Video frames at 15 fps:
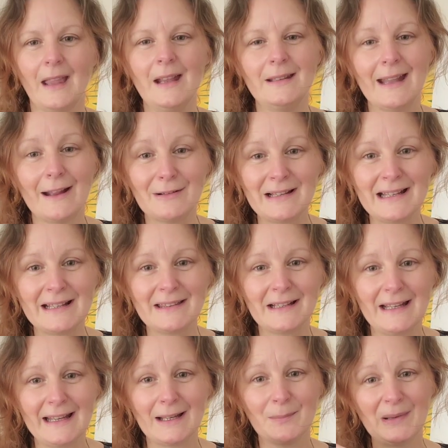Now click the
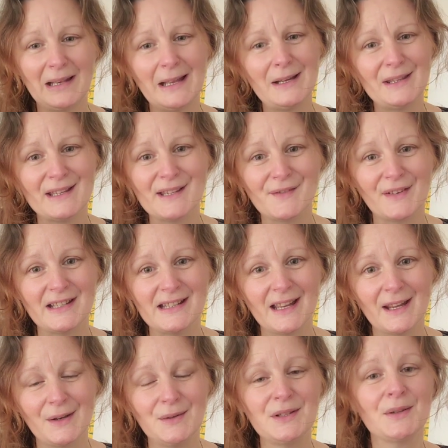link below this
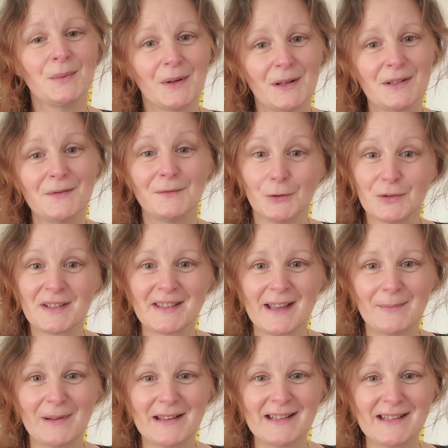video to watch full
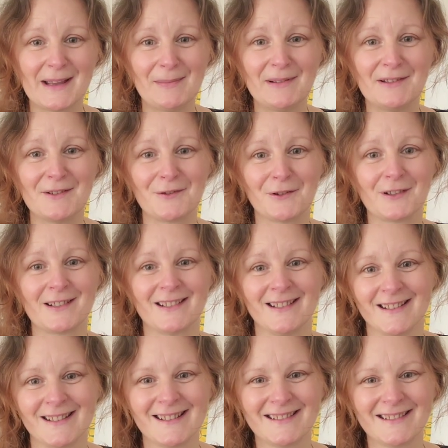step-by-step instructions.